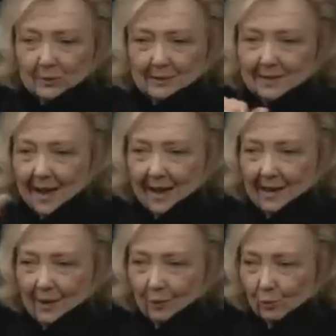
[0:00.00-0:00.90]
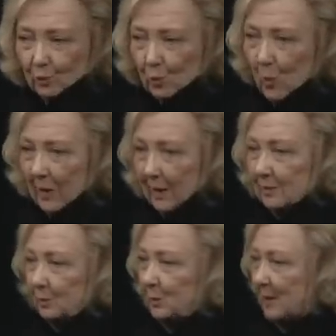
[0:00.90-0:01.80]
And I'm also sorry that
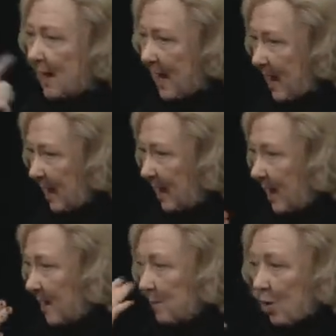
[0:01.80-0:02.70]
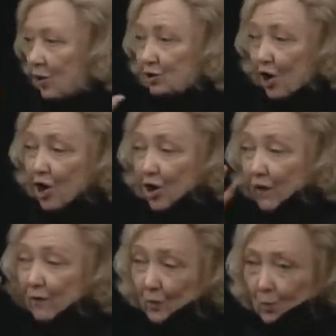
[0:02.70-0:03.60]
Dr. Roz Rosen is not able to
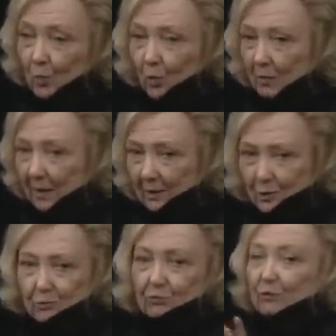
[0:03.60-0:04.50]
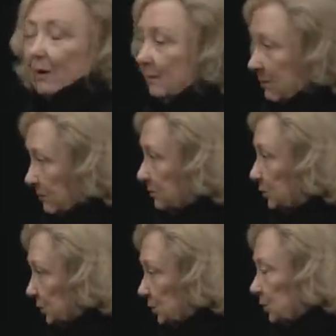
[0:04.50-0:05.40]
join us today because her
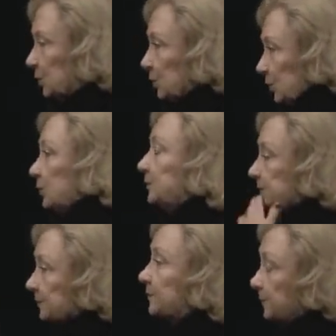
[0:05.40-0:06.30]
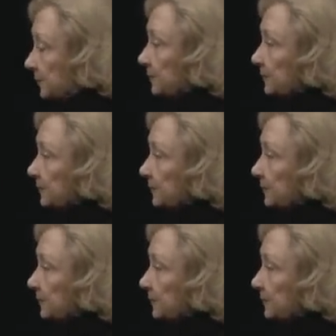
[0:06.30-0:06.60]
view and her